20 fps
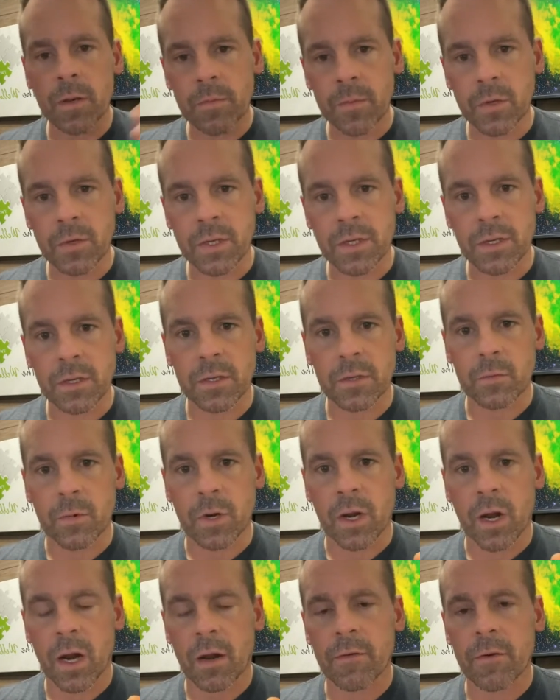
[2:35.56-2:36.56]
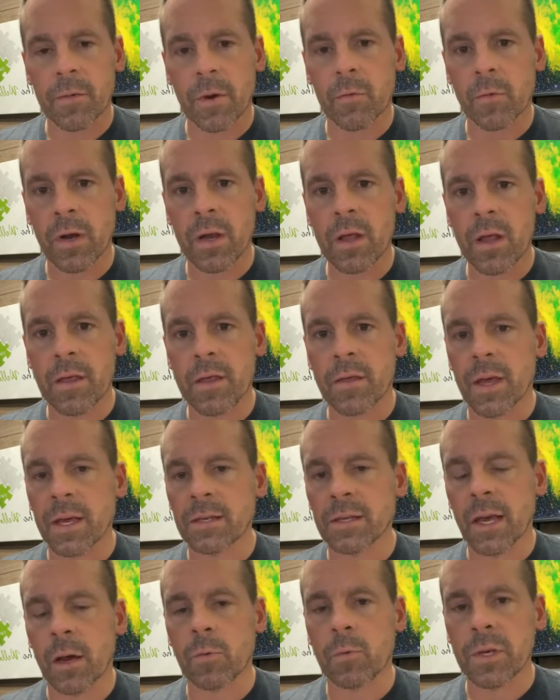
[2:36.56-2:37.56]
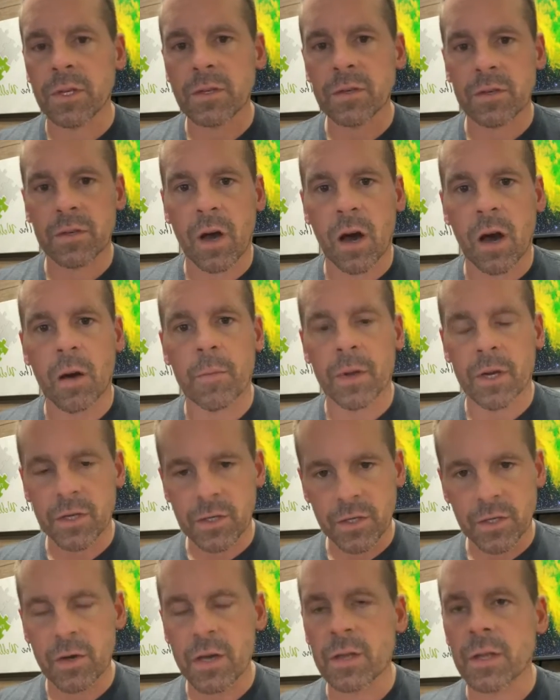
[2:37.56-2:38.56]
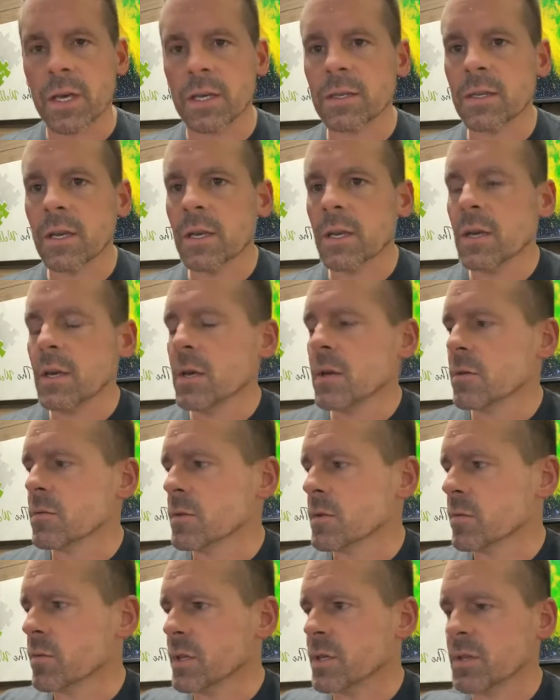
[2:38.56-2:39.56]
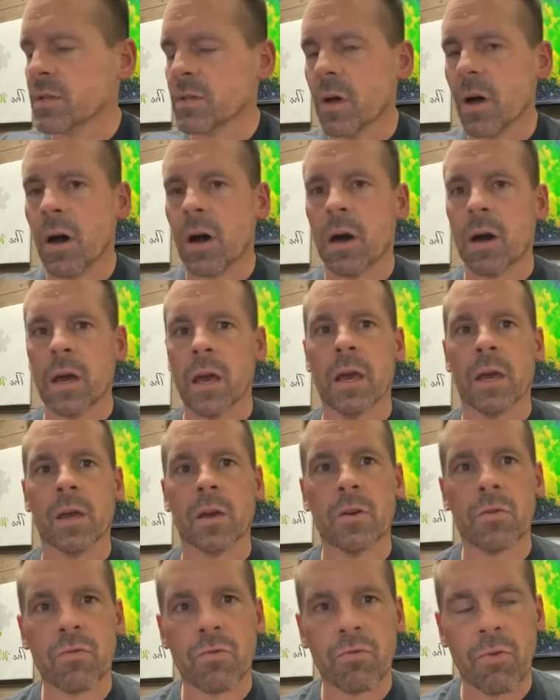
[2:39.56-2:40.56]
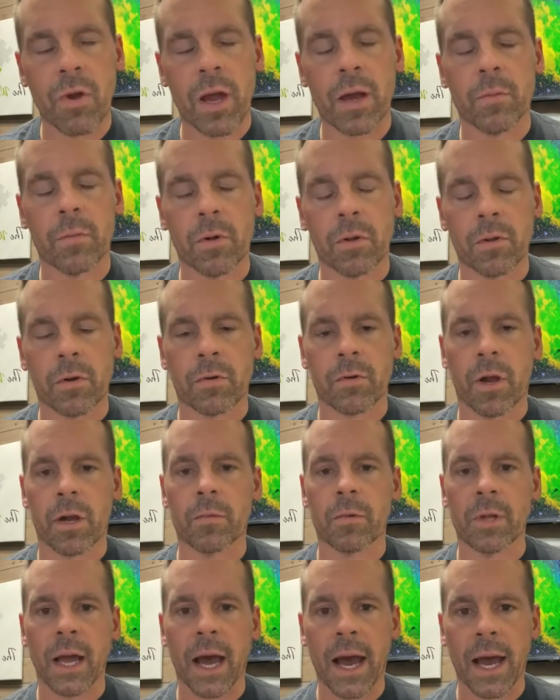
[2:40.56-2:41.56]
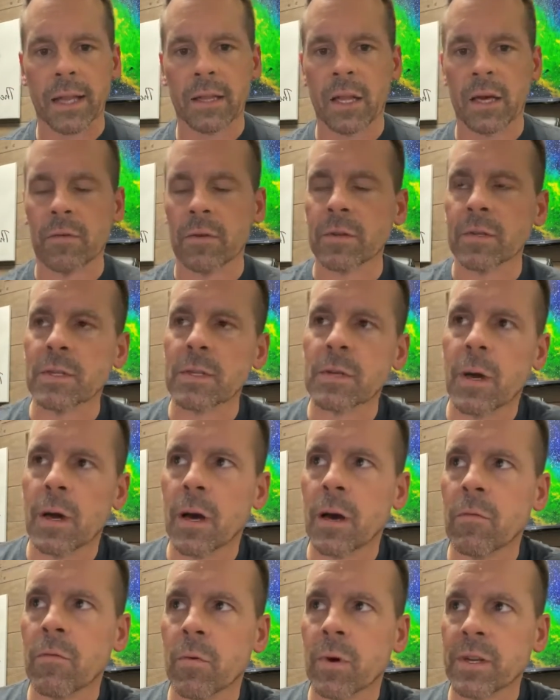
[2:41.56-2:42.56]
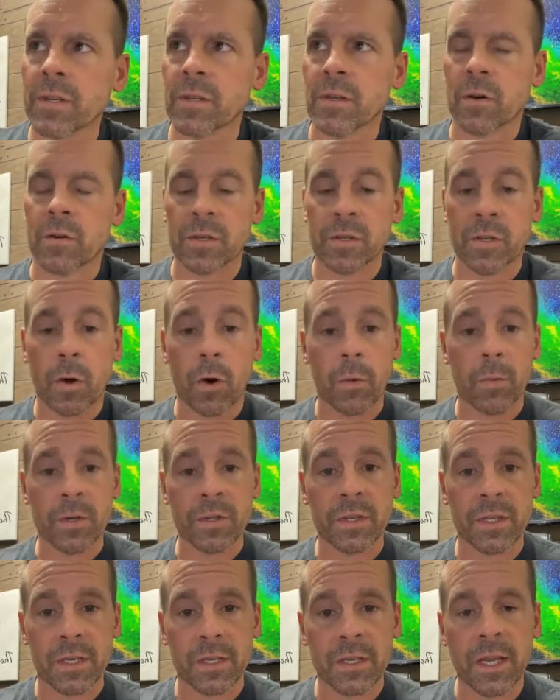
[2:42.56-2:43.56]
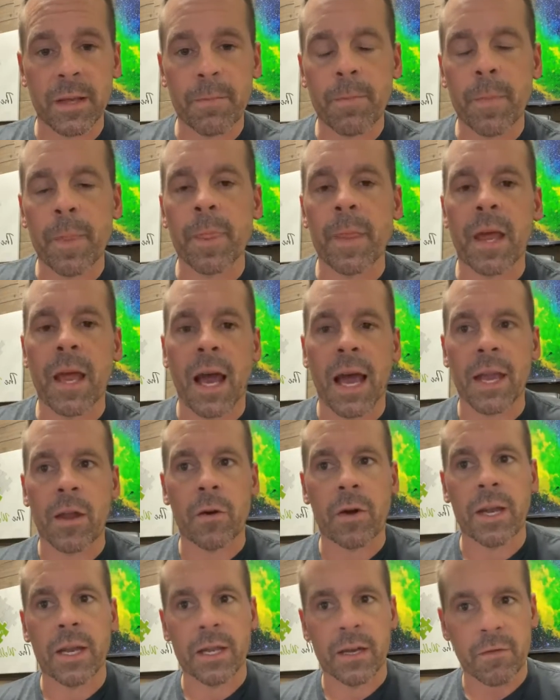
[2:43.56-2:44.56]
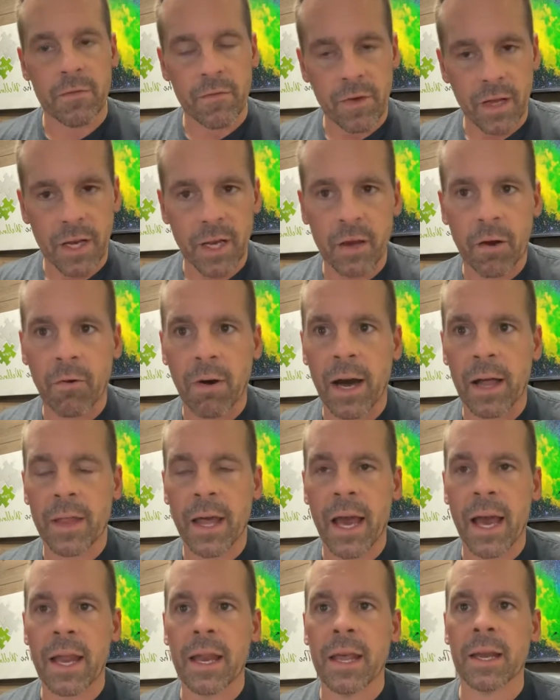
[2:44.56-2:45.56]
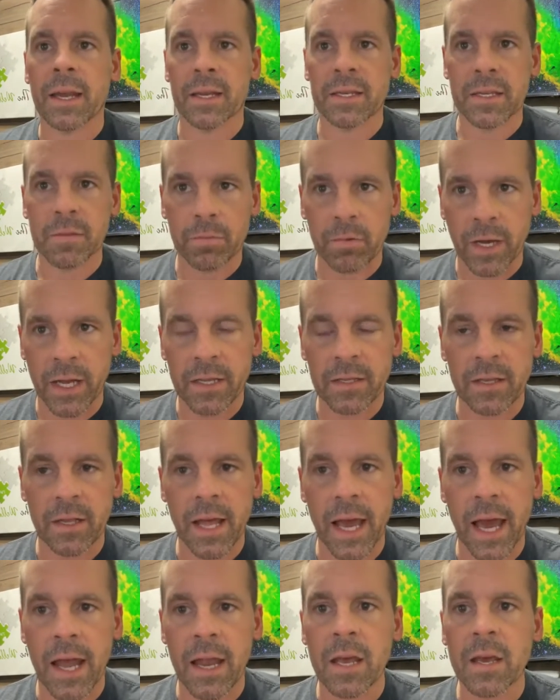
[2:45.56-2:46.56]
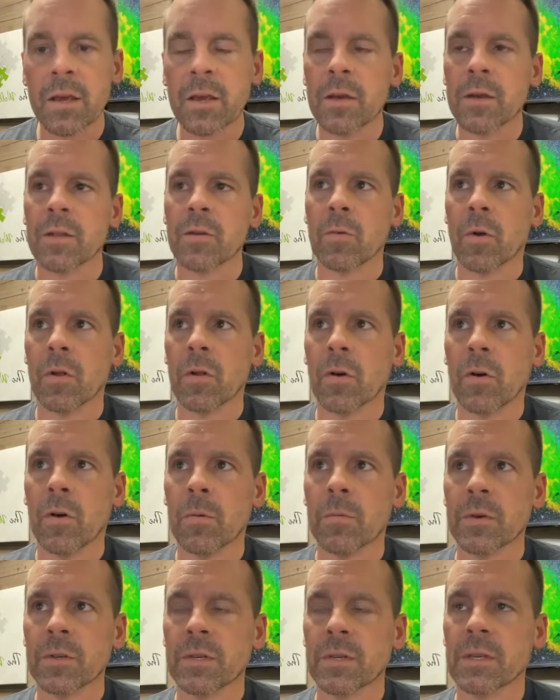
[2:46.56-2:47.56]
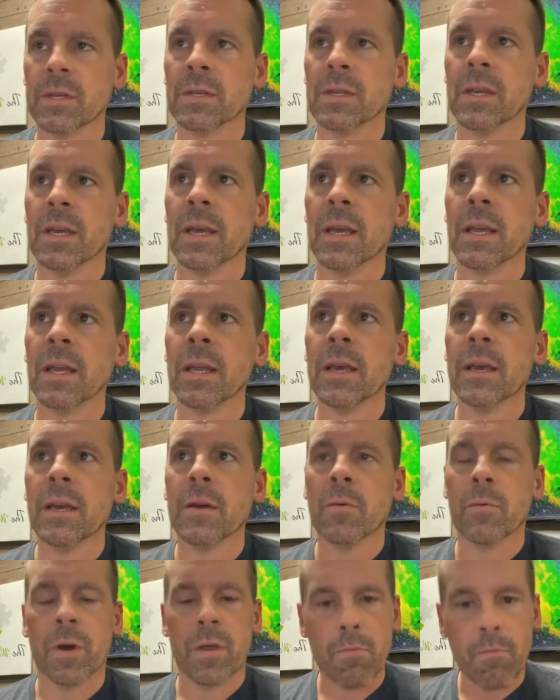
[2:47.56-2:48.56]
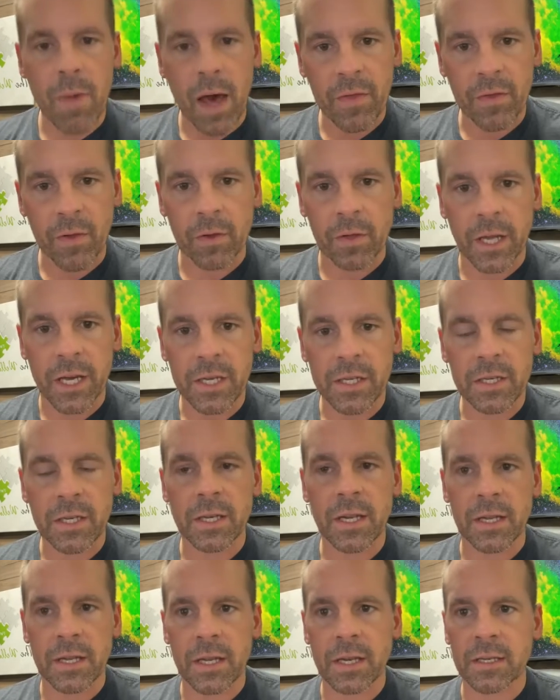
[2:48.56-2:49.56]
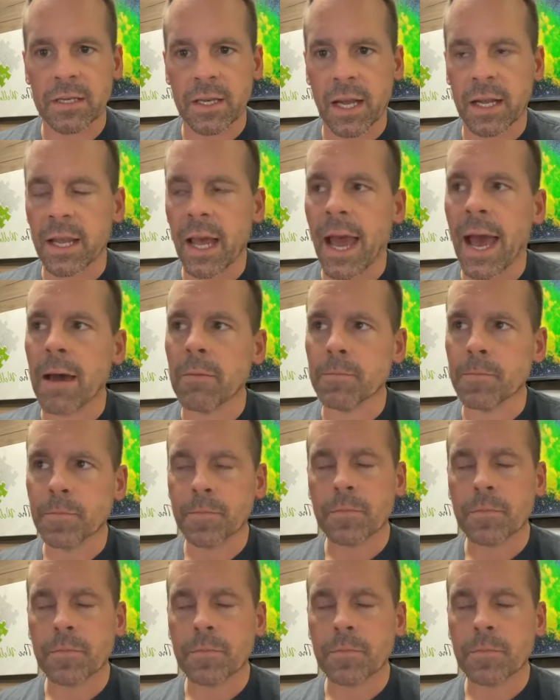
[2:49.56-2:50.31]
immune system recover. But one of the things that we saw, I'm going to show you this, was we saw incredibly high levels of what is known as homocysteine. I know I did a video on that and explained to that, the role of homocysteine with methylation and things like that.